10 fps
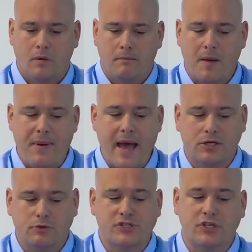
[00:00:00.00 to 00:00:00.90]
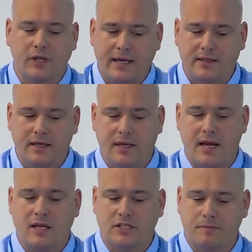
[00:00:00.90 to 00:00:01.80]
My package was selected,
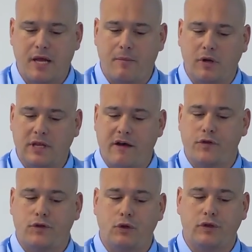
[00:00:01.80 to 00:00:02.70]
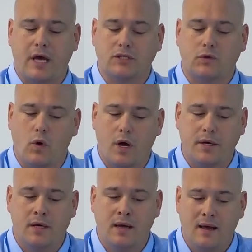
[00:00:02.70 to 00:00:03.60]
and on September 11th,
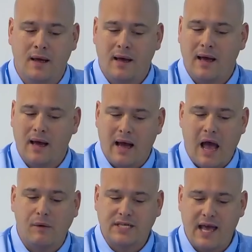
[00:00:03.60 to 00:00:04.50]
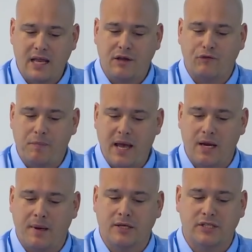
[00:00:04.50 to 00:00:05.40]
2001, I was heading for
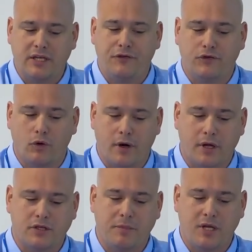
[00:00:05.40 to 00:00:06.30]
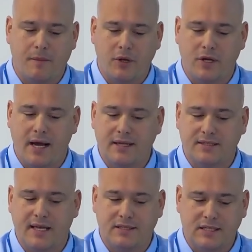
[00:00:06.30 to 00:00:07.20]
Panama City, Florida to become a United
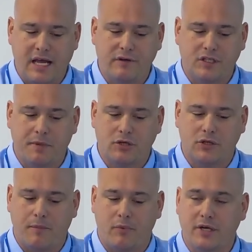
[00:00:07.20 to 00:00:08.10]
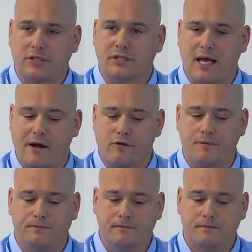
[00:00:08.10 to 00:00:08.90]
States Navy Special Operations diver.